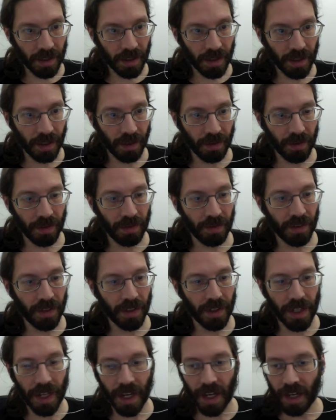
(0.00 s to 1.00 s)
Get rid of all
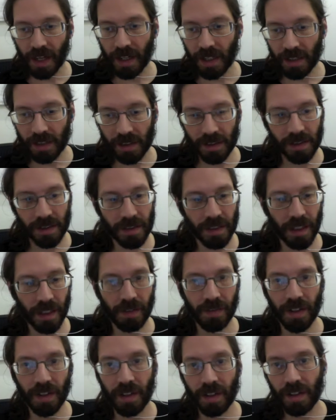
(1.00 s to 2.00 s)
that, save
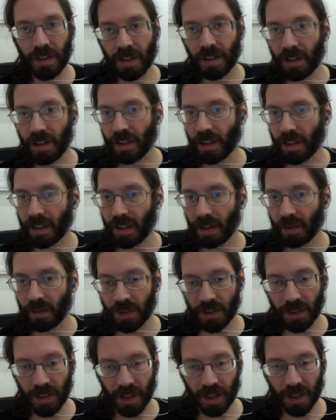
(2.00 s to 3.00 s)
it. Now we
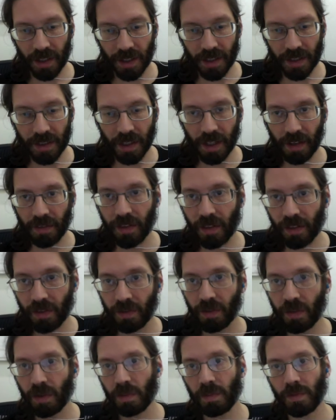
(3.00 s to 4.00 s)
should at least have our
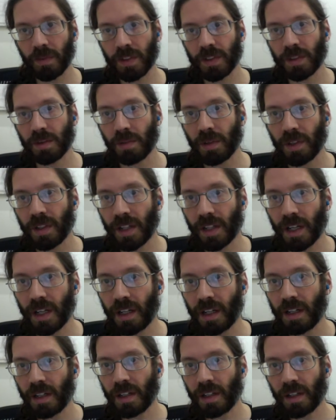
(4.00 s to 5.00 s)
form visible
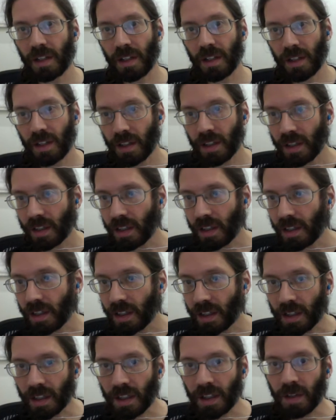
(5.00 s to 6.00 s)
again.
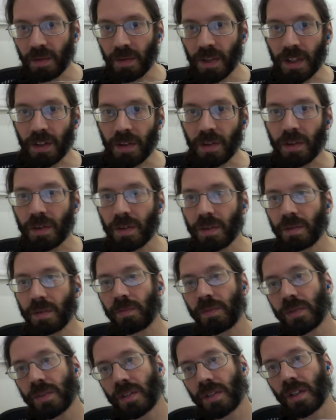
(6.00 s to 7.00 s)
Yay, we do!
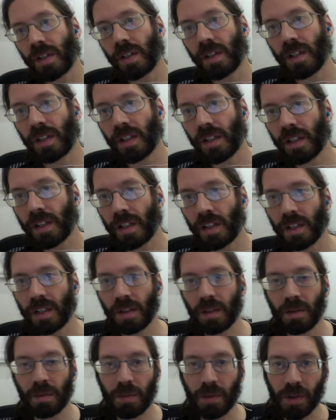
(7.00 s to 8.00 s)
Starting to look a
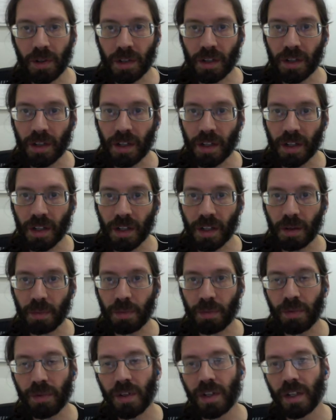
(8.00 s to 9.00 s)
little more uh,
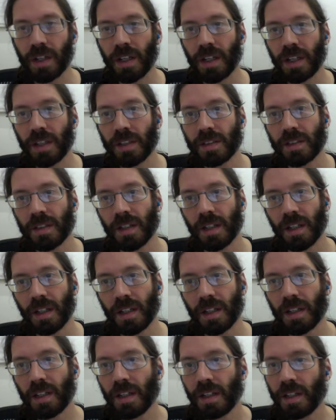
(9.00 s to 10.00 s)
pretty, isn't it?
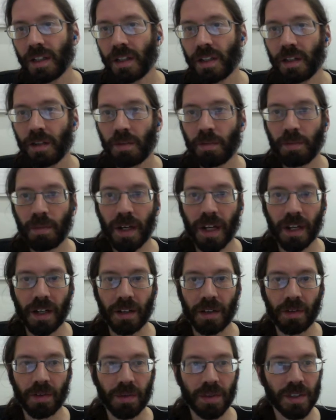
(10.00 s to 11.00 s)

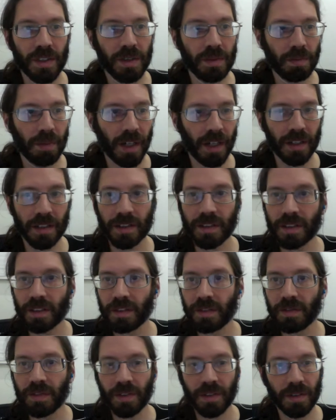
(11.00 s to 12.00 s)
Panel
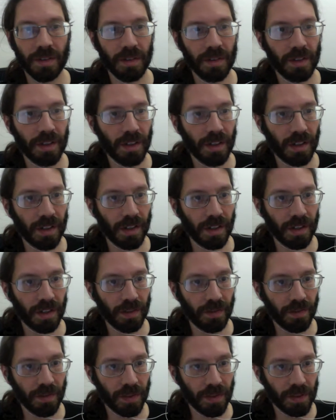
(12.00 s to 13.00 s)
responsive. Uh, the
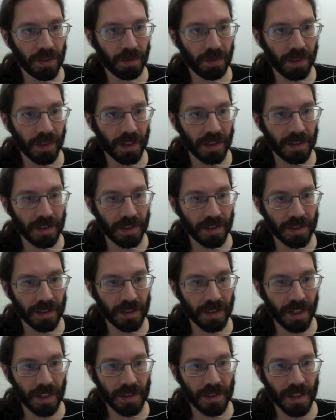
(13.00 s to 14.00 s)
first place it
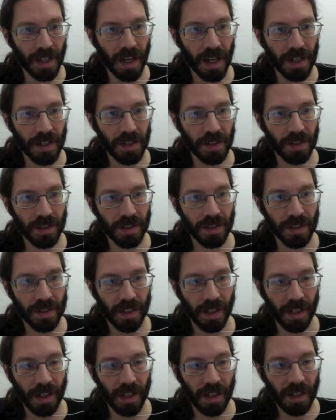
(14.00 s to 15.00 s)
says that should
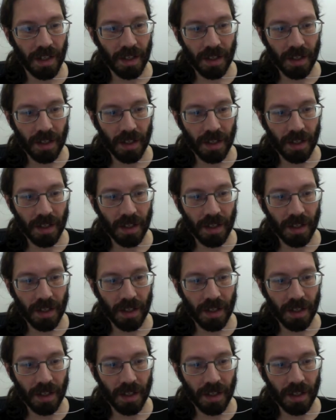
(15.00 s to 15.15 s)
say